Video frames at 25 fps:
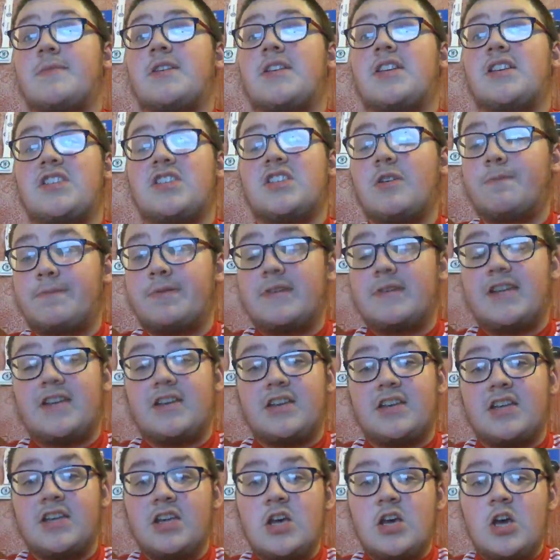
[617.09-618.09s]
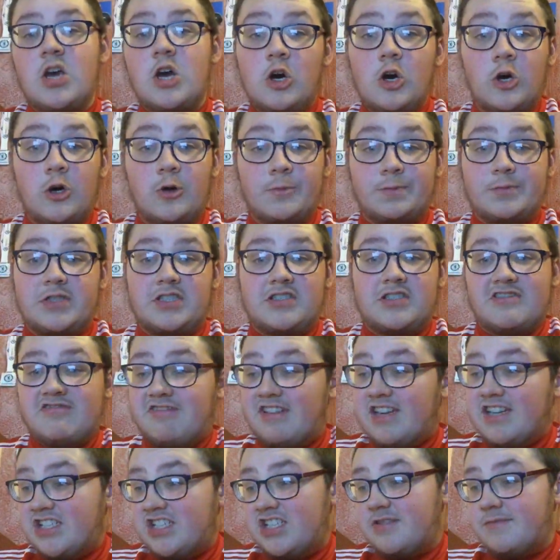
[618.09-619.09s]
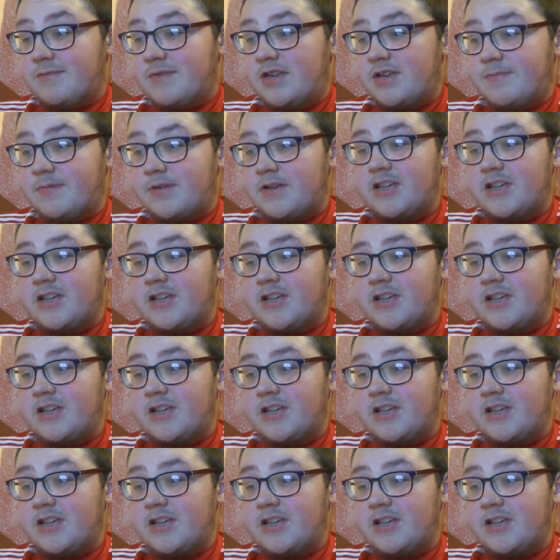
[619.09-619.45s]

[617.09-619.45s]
He's not playing up to scratch at the minute.